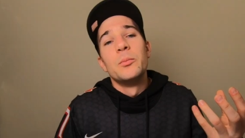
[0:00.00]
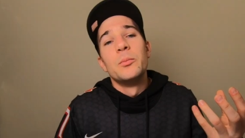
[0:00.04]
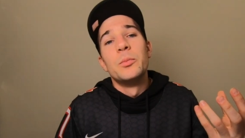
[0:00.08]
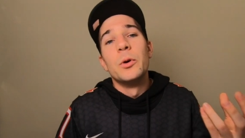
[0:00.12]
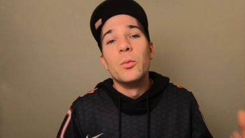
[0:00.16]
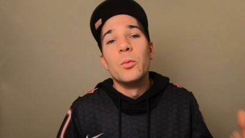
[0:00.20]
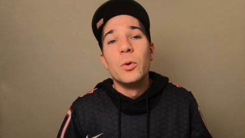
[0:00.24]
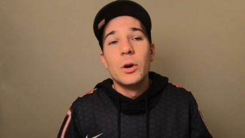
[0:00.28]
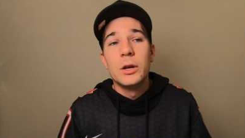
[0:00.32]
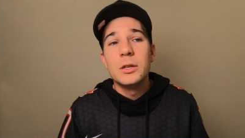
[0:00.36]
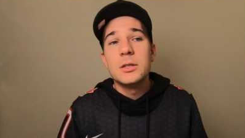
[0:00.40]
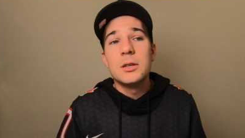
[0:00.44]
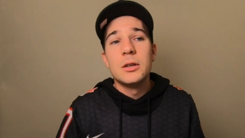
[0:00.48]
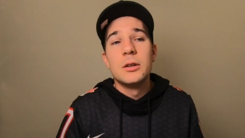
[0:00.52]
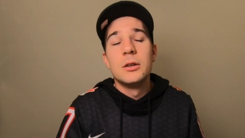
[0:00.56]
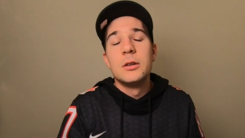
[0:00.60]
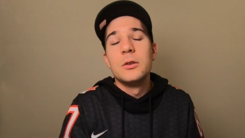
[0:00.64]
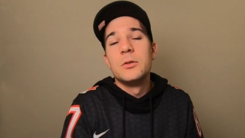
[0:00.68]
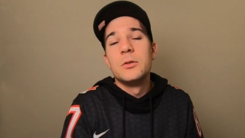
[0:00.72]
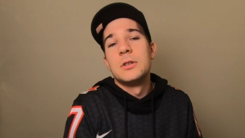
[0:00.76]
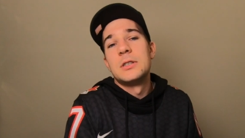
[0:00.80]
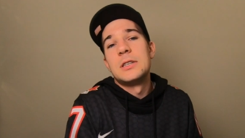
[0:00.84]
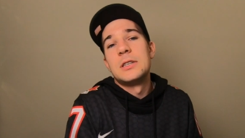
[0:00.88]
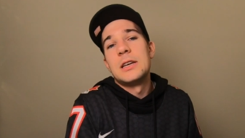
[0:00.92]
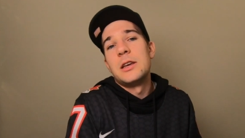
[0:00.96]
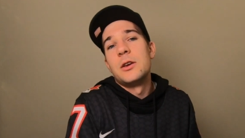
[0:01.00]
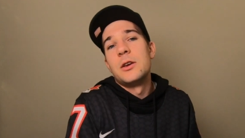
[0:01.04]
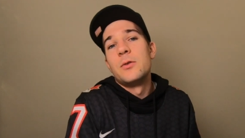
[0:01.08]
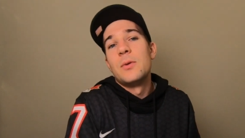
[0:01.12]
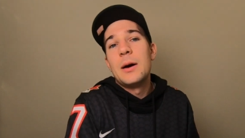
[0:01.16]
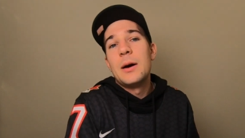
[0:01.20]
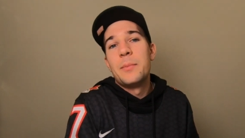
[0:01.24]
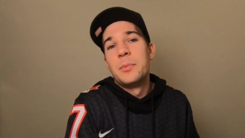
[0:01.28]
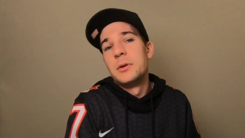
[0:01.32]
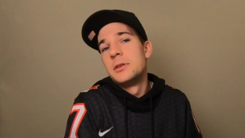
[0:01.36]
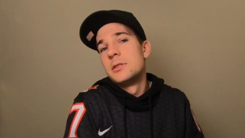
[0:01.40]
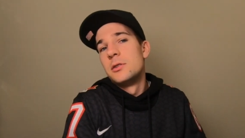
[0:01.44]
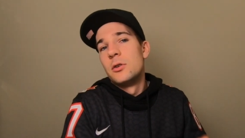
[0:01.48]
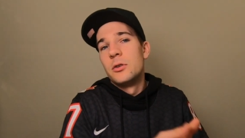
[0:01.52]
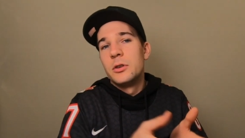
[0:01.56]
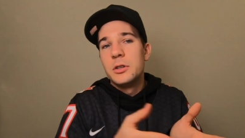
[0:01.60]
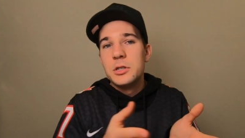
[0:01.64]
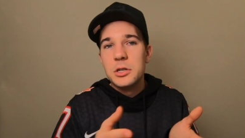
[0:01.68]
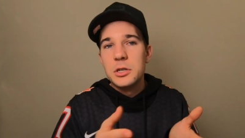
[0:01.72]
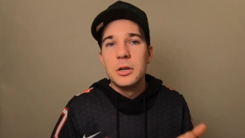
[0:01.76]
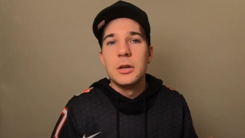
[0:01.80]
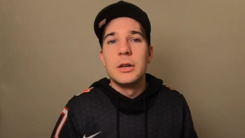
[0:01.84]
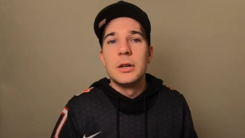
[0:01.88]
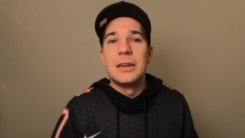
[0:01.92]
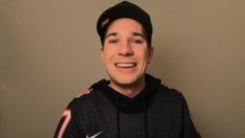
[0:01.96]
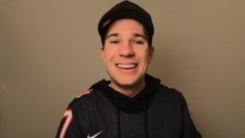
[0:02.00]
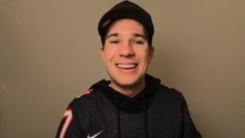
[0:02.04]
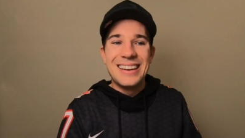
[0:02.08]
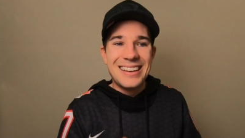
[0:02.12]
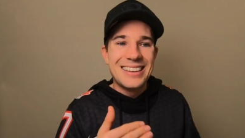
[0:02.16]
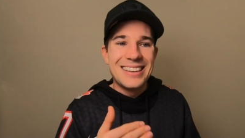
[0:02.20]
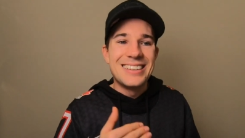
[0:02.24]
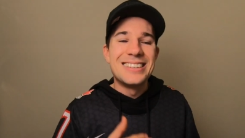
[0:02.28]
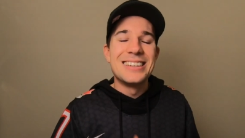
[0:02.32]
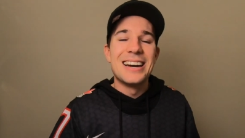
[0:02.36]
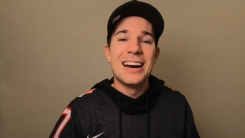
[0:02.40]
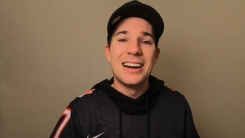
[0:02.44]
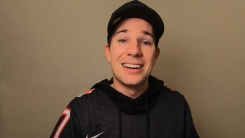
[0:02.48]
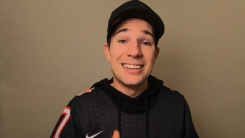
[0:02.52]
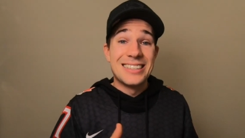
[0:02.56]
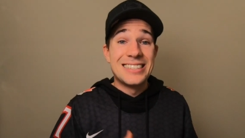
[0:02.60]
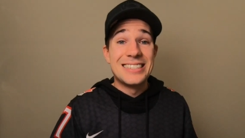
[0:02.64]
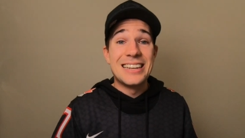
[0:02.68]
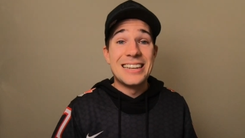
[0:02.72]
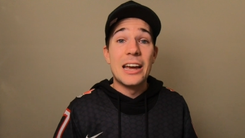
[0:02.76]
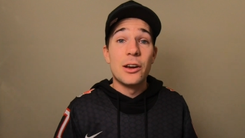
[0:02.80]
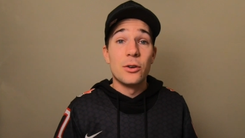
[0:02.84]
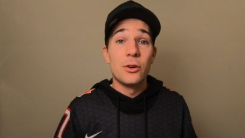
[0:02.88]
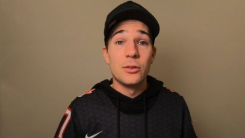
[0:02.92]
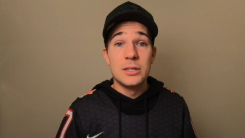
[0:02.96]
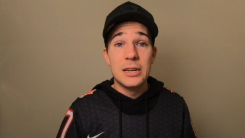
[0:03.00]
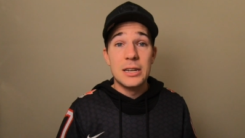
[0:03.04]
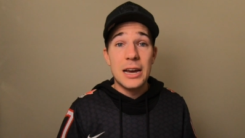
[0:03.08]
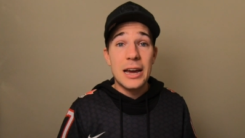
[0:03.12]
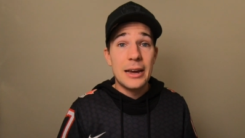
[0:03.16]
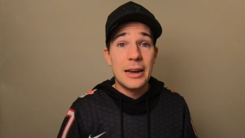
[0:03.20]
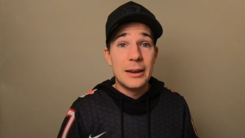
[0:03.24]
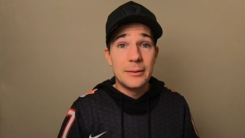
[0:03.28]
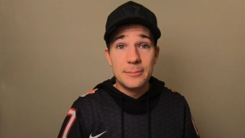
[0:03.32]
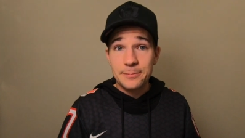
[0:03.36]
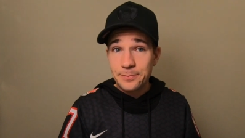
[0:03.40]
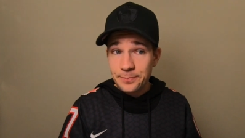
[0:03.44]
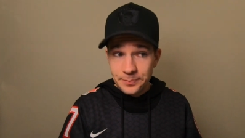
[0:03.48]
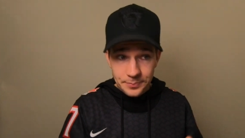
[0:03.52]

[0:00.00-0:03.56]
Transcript: but what it's going to do is set you up as long as you're hitting your targets day on day